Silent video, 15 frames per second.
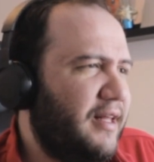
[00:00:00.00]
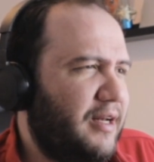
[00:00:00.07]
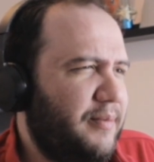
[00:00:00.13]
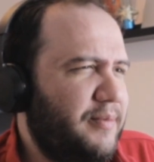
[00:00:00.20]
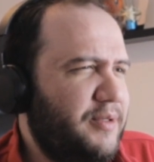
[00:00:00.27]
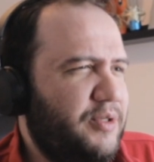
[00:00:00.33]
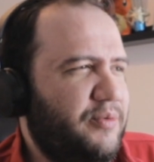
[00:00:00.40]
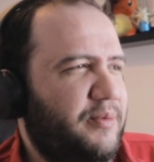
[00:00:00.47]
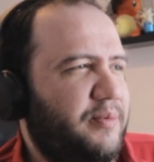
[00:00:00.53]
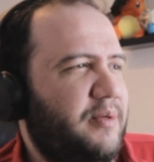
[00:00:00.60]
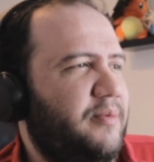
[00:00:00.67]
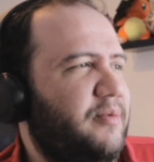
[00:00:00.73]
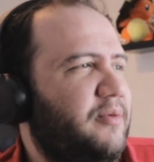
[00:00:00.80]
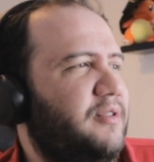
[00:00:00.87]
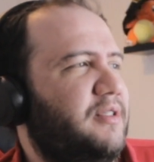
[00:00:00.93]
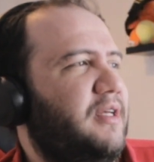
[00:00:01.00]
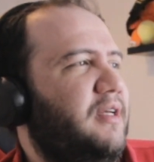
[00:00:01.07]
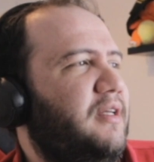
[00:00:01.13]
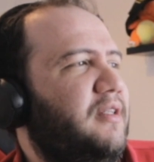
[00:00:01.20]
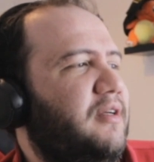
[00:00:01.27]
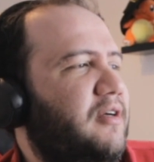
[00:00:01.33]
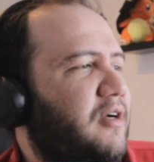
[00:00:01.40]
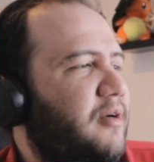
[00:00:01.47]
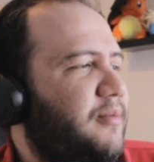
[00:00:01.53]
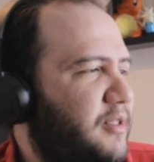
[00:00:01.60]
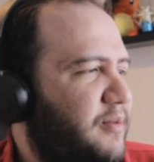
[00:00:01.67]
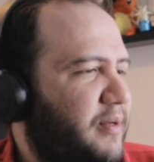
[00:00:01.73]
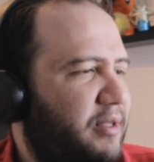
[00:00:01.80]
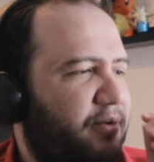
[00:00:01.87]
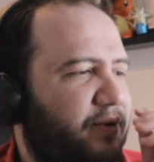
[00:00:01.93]
Let me see what people are saying in the comments,
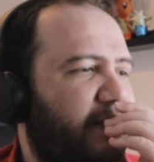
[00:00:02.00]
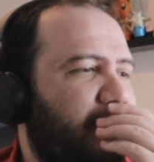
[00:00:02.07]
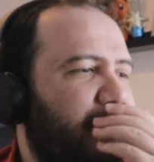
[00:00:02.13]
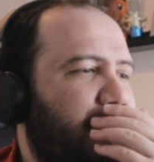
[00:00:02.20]
by the way.